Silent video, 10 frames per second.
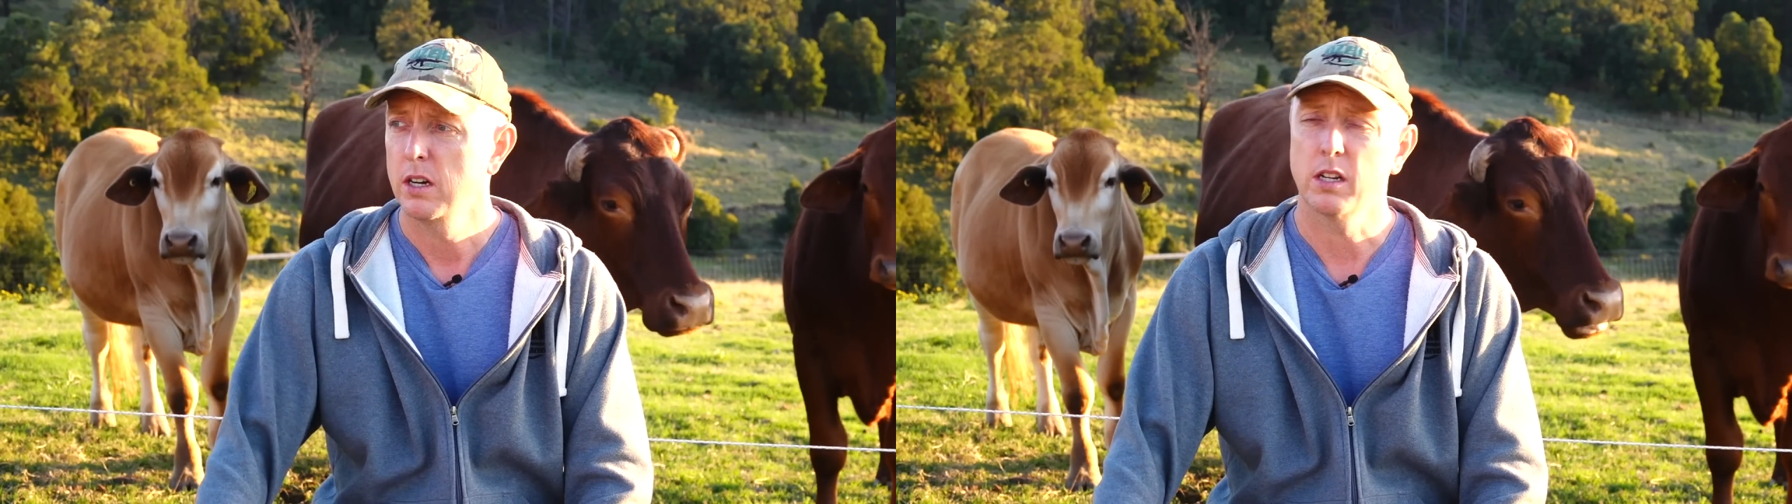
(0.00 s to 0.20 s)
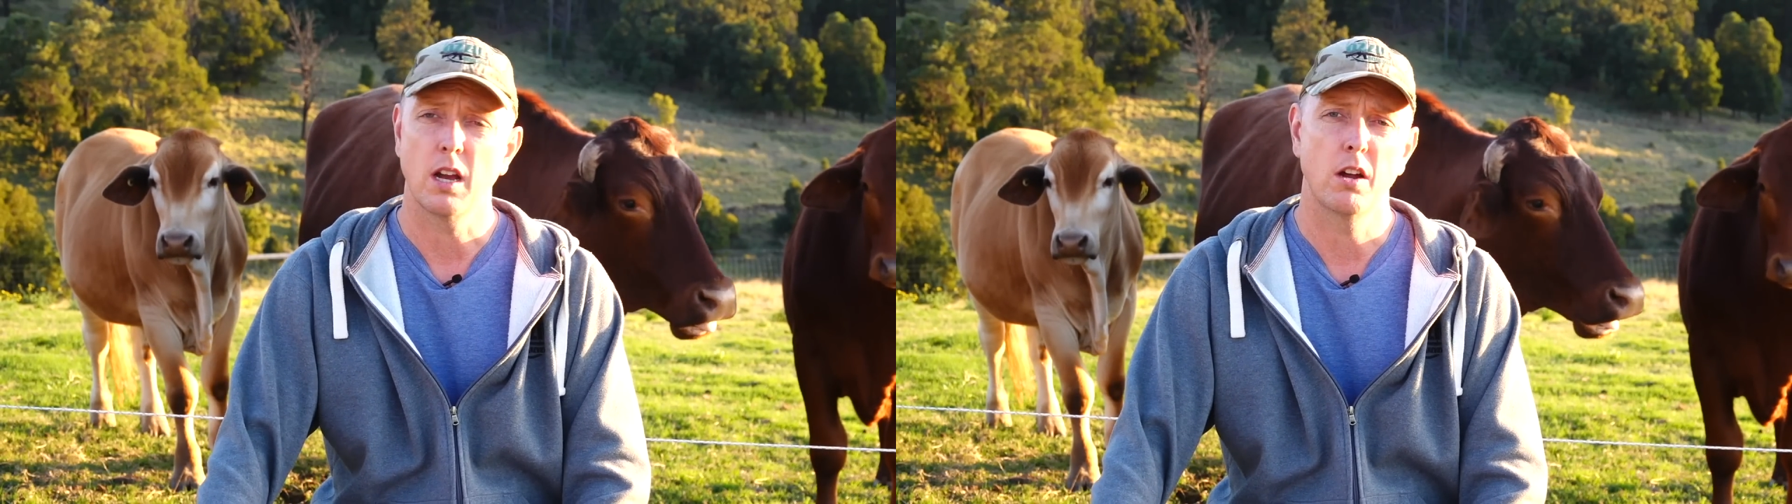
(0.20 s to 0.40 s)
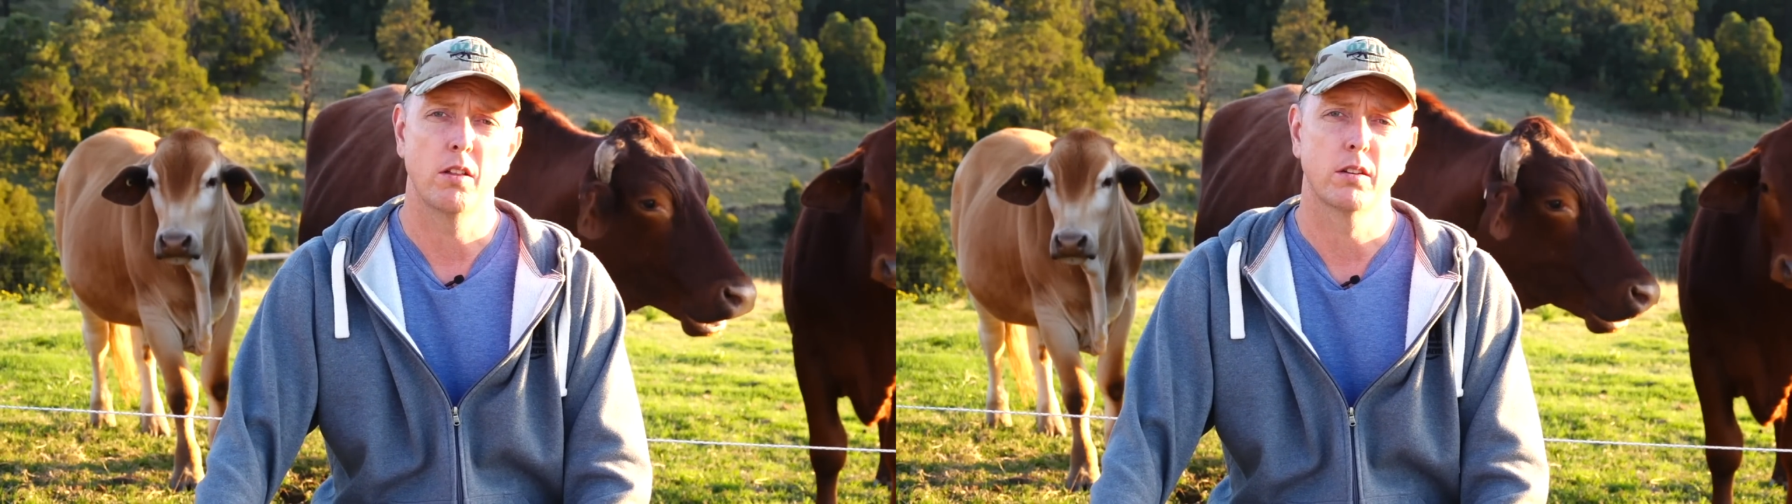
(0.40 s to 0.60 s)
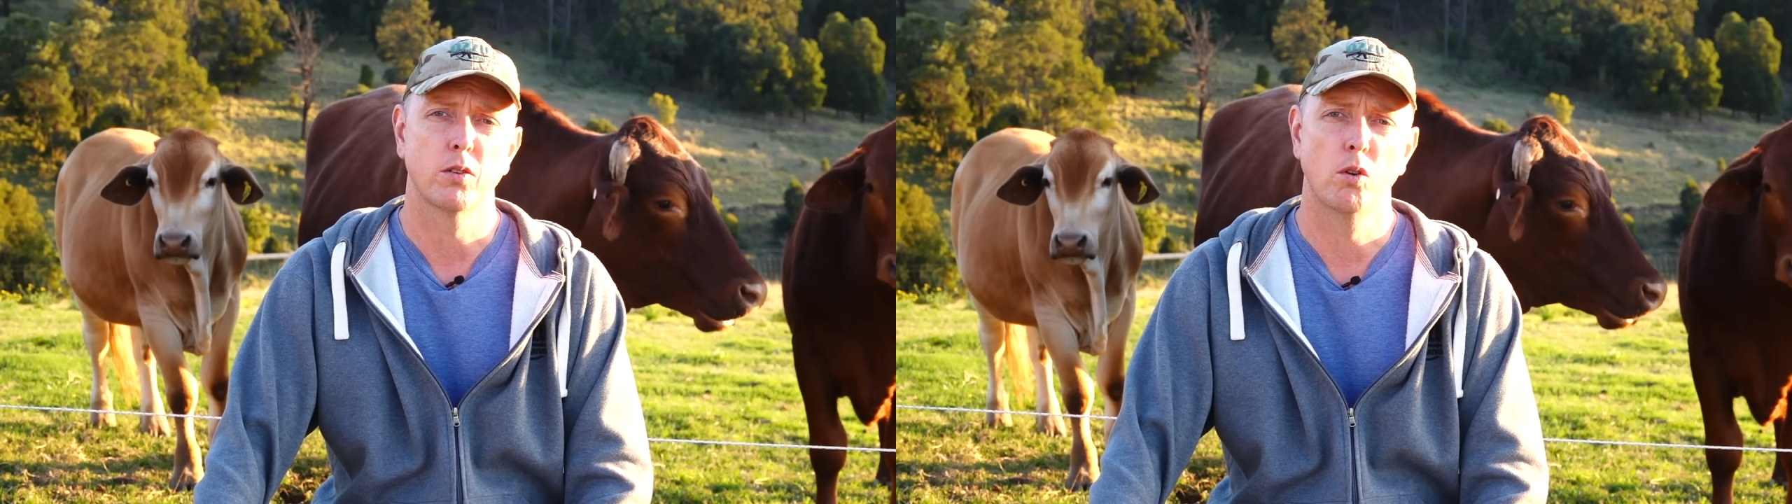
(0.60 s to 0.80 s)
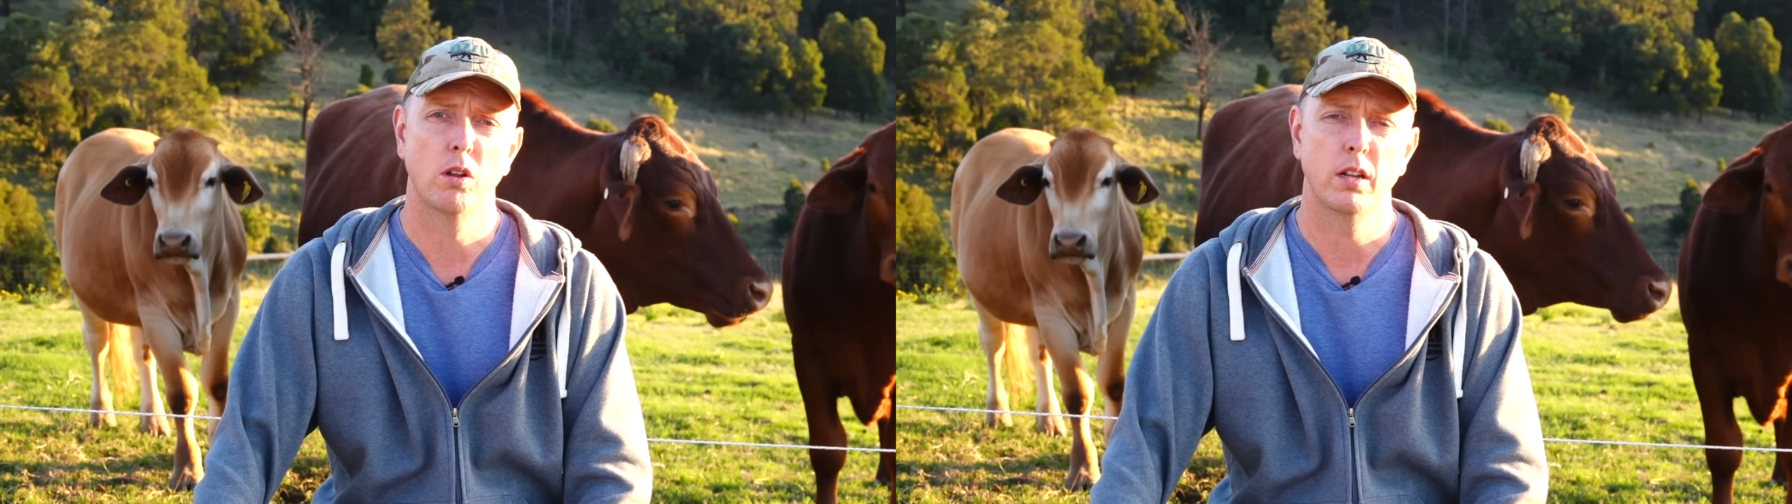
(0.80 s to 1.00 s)
to go to the
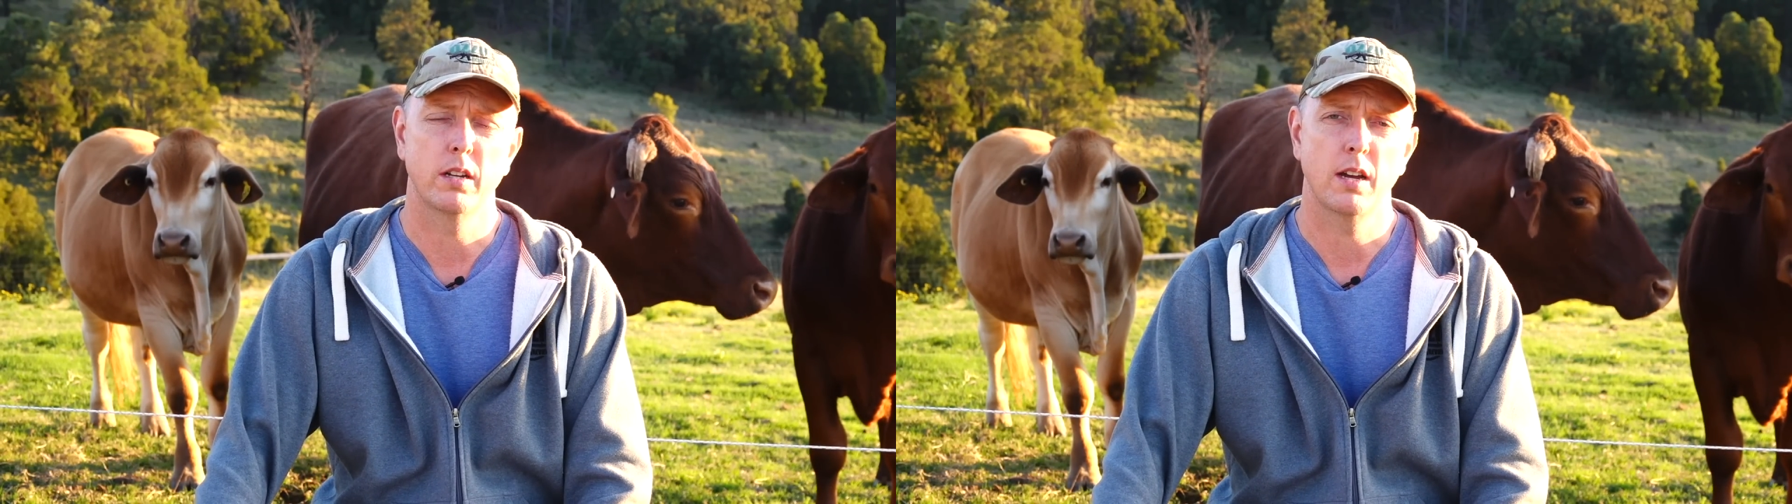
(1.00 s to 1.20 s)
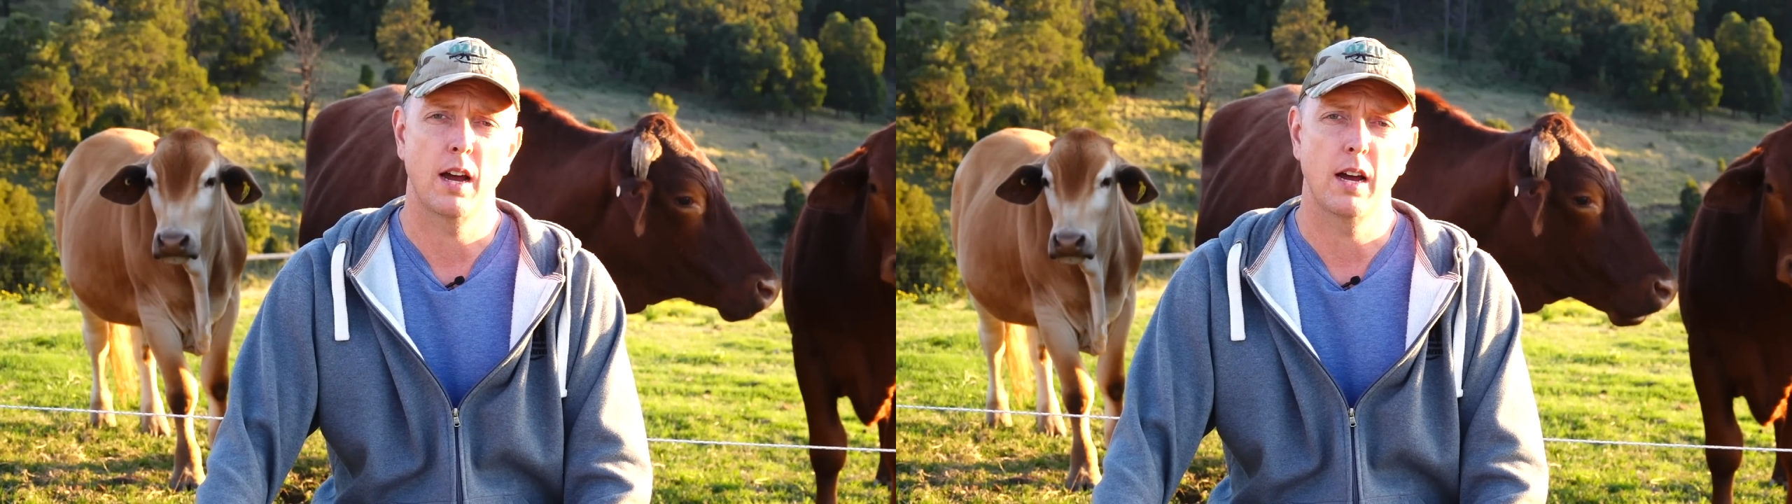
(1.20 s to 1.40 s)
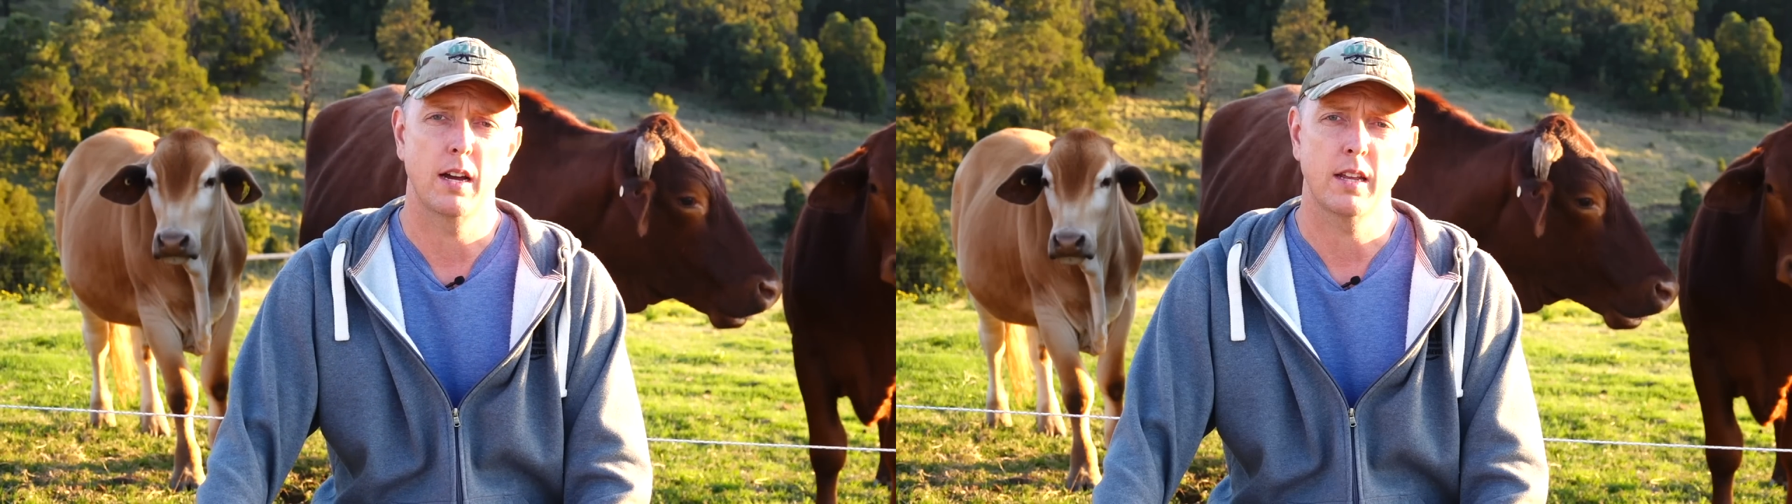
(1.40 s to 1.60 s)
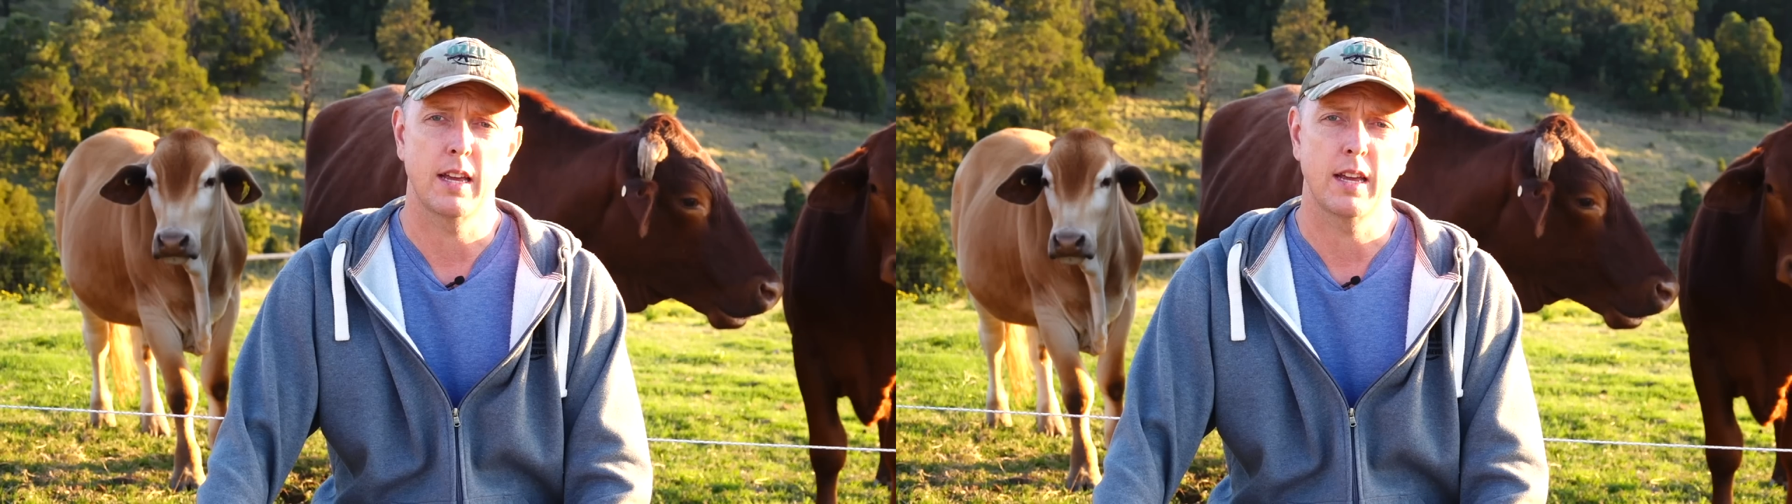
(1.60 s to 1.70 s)
toilet and